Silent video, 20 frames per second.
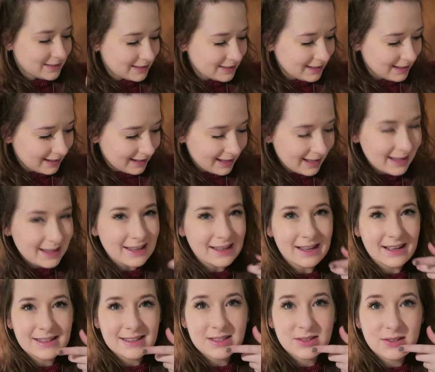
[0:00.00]

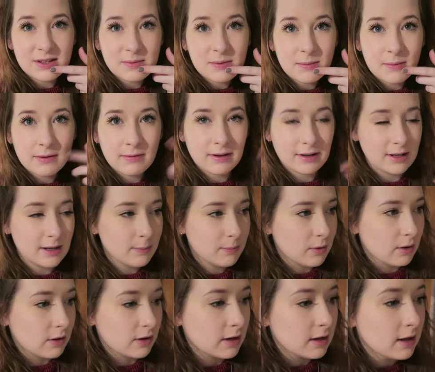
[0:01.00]
Yay! I still need to put my red
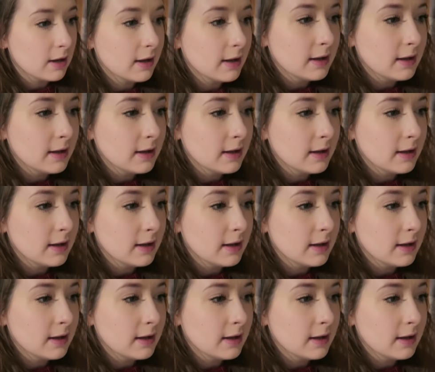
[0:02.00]
lip on.